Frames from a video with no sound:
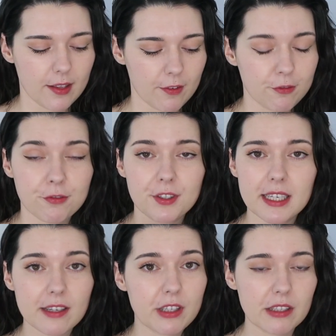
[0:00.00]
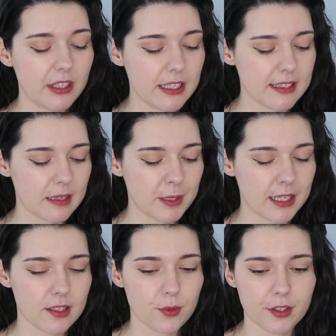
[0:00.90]
Really
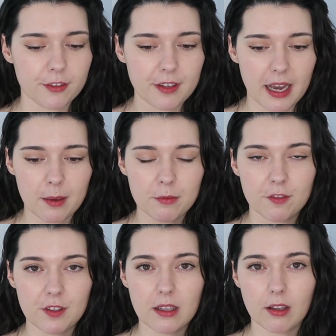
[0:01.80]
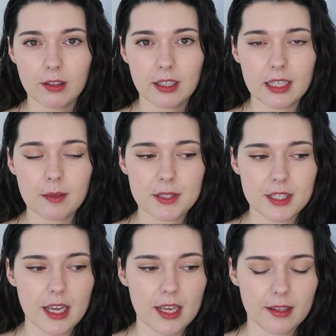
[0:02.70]
similar sort of feel on the lips.
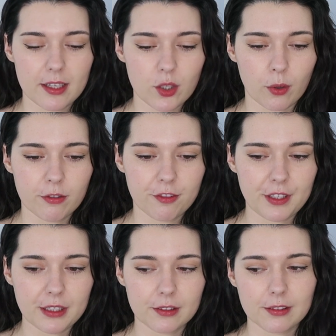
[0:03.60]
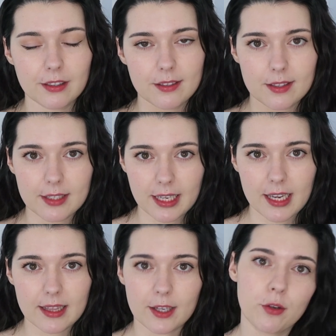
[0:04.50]
They don't feel
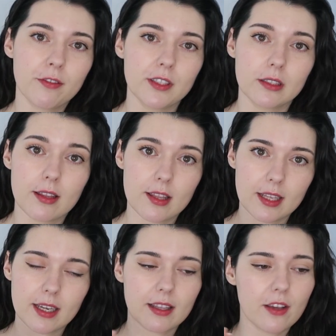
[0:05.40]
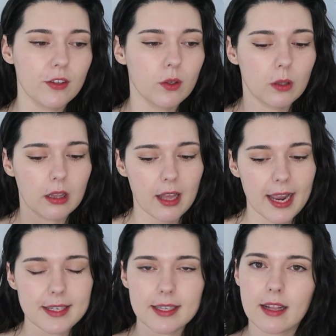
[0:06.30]
sticky, they don't feel thick, they feel
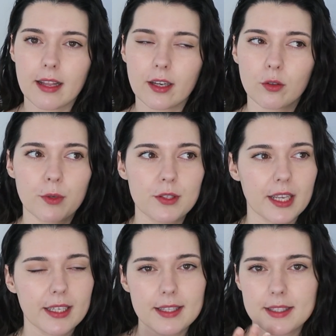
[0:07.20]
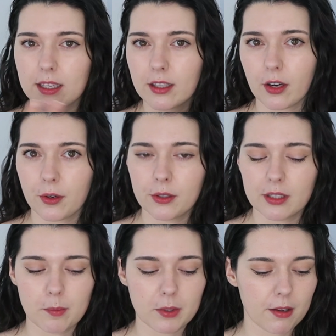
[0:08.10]
light and like almost like a silicone
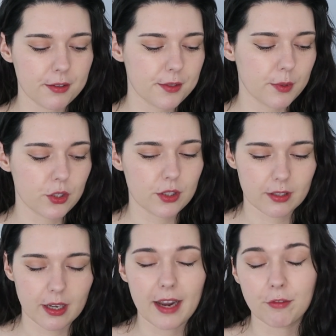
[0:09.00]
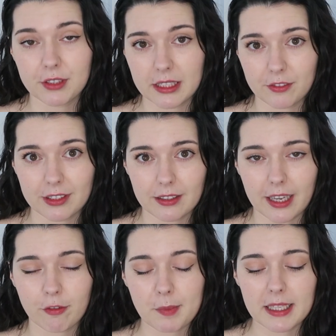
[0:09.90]
lip gloss, which I really
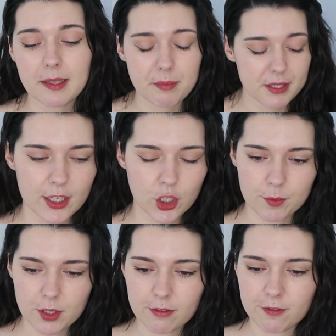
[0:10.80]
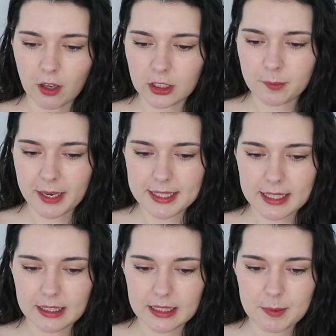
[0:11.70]
like for my lips. In terms of volumizing
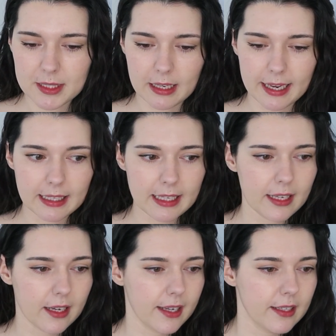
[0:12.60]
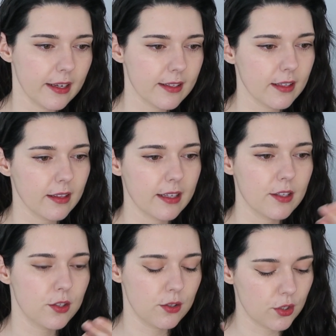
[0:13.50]
the lips lightly, I guess that they
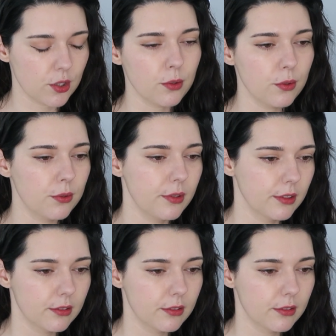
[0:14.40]
do